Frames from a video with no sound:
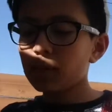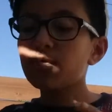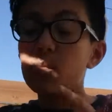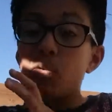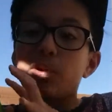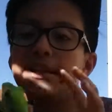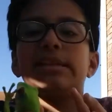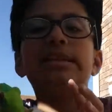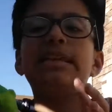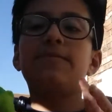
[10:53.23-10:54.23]
They're born in
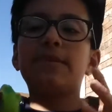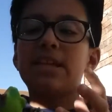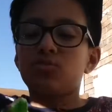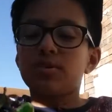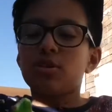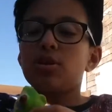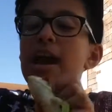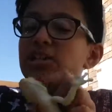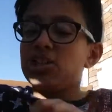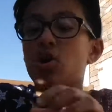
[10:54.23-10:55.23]
a leaf, and that's why they're
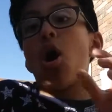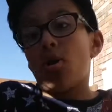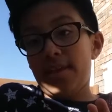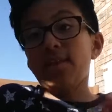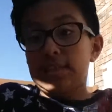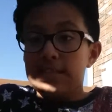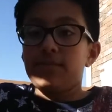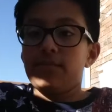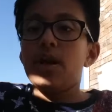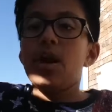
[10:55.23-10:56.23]
actually called a
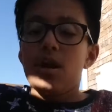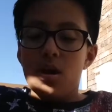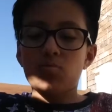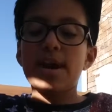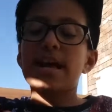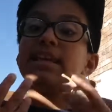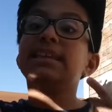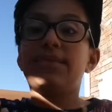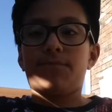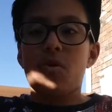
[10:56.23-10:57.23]
red-eye
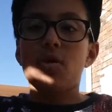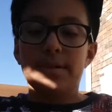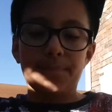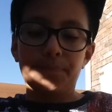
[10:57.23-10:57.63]
leaf frog.